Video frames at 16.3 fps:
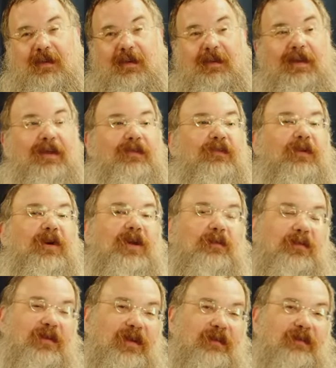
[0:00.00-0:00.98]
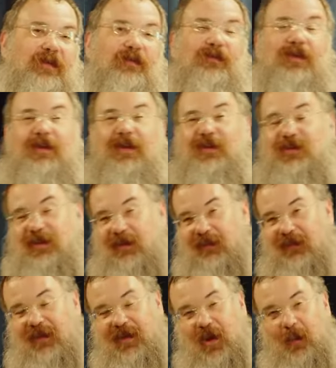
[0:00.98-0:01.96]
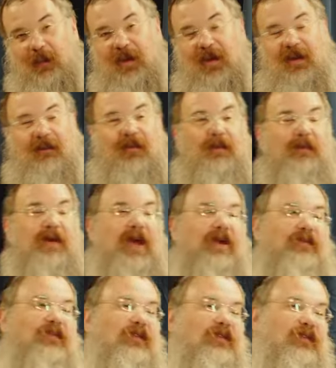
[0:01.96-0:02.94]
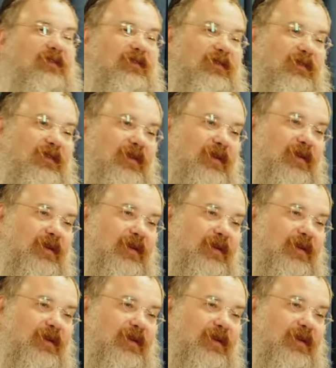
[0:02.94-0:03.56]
And that's why he believed that religion is the opiate of the masses,